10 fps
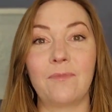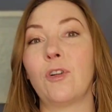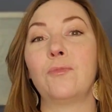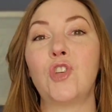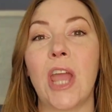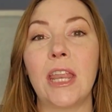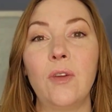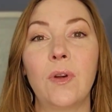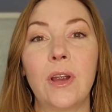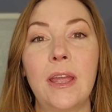From
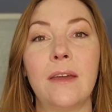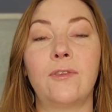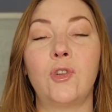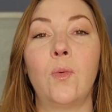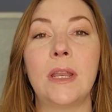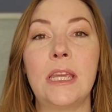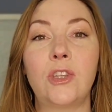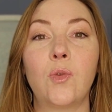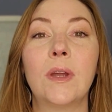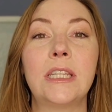January of
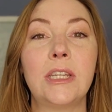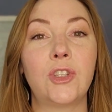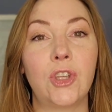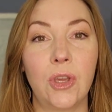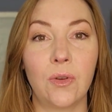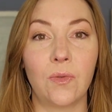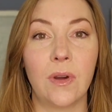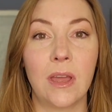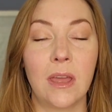2022,